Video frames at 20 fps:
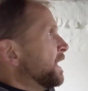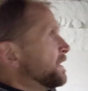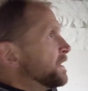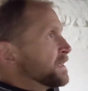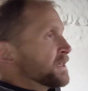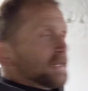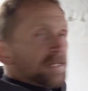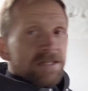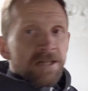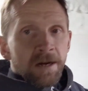
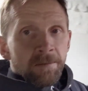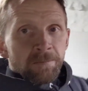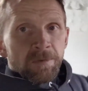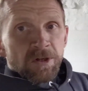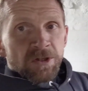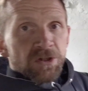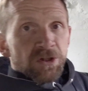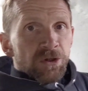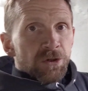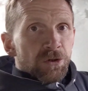This is
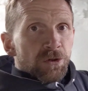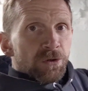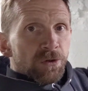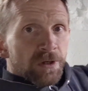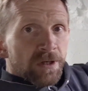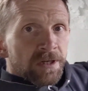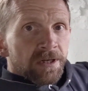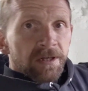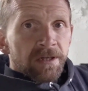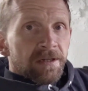number
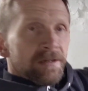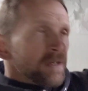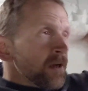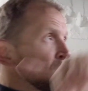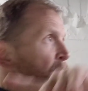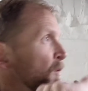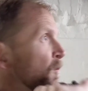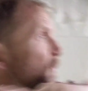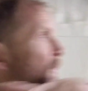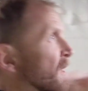2,
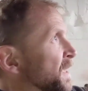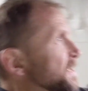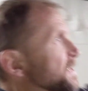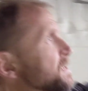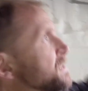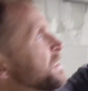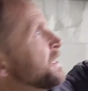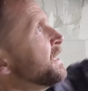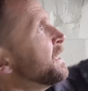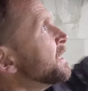number
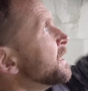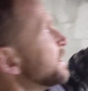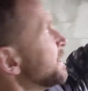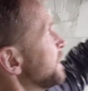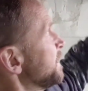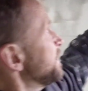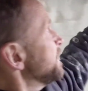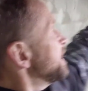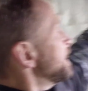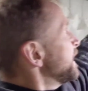1's in
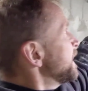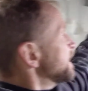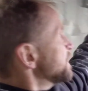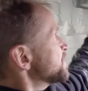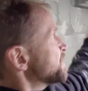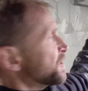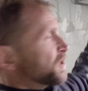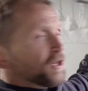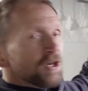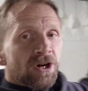
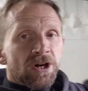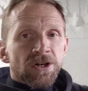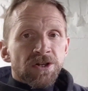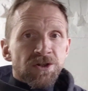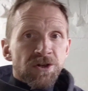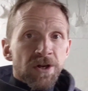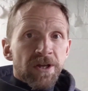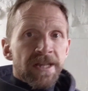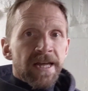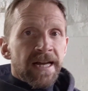and secure. I'll
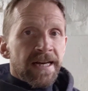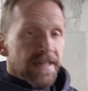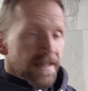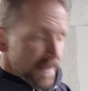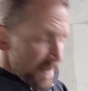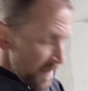show you that in a